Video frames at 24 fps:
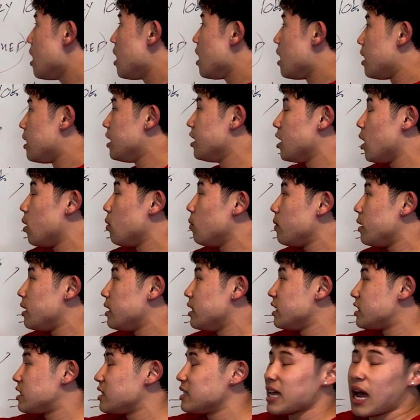
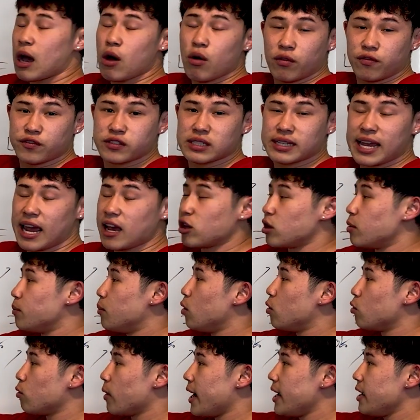this is how
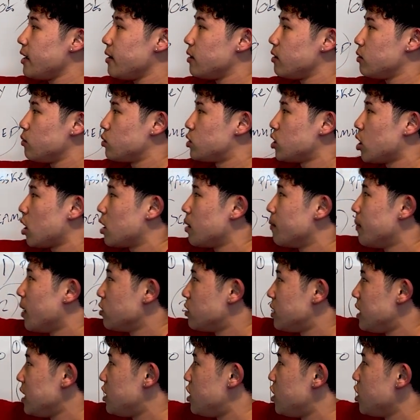scalable, right? We're talking about
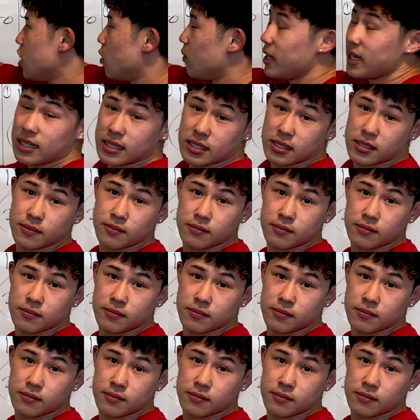TTO is.